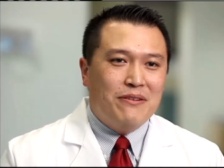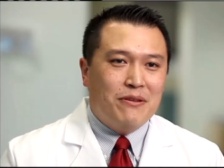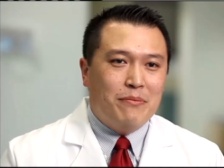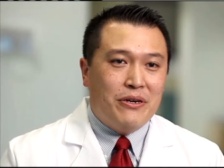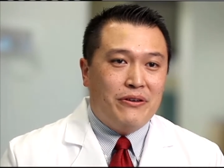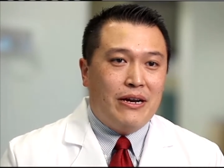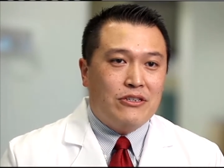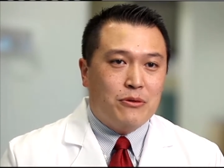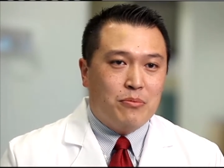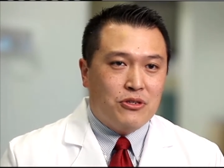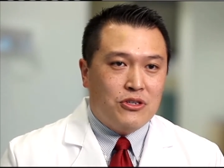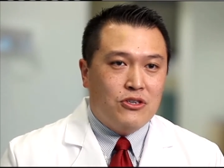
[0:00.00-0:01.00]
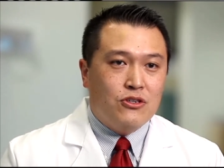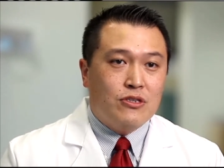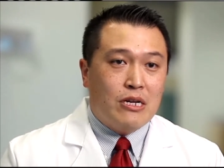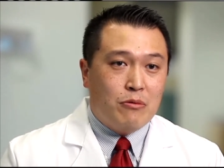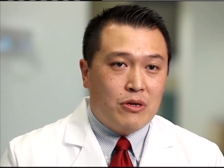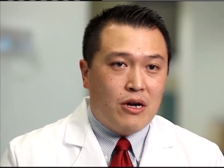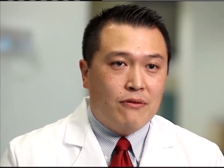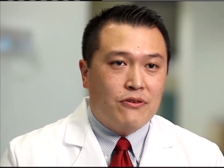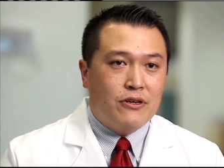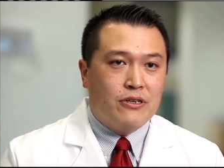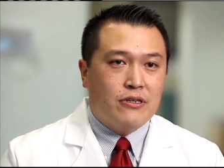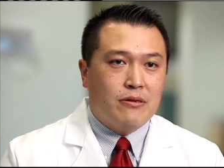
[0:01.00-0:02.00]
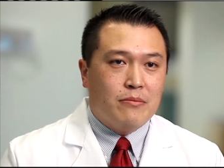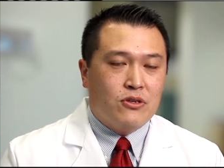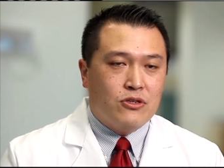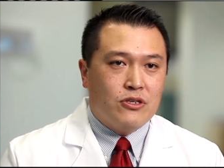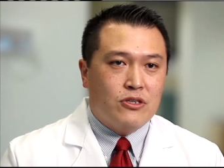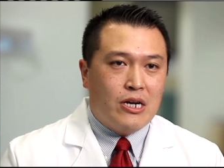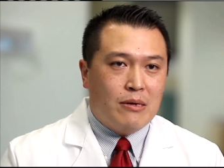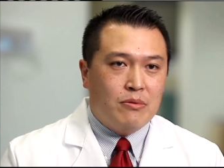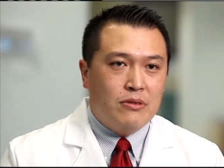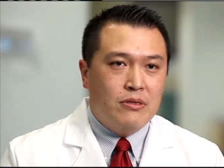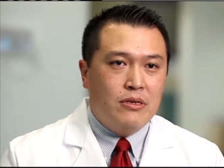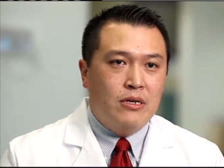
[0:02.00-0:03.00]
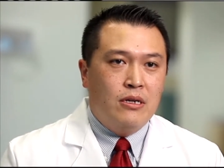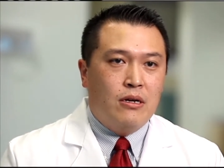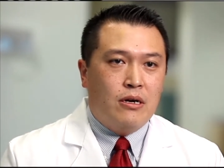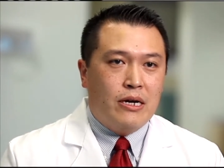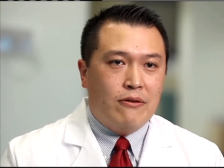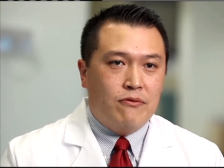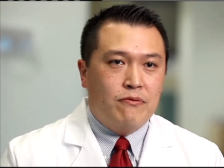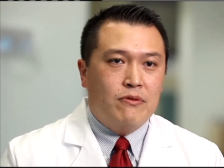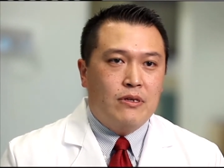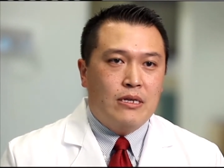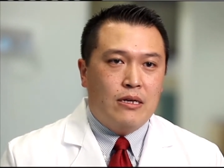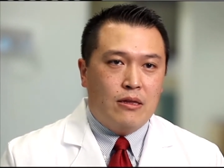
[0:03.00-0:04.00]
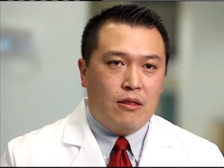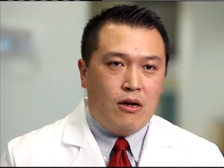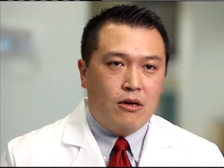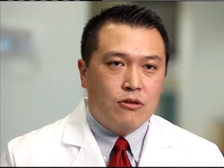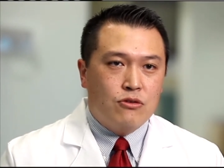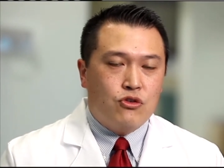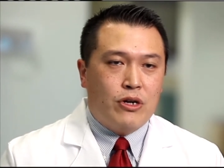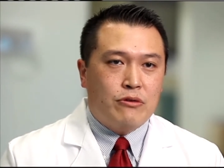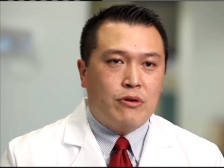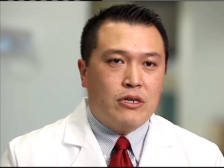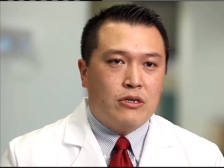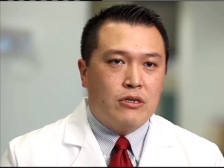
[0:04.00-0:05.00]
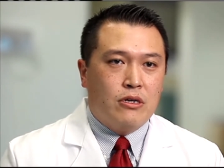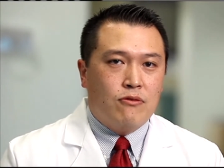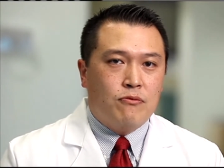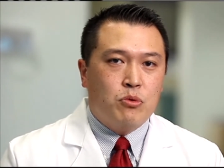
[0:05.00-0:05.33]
of the bariatric procedures that we offer here at Mercy Joplin have a long track record of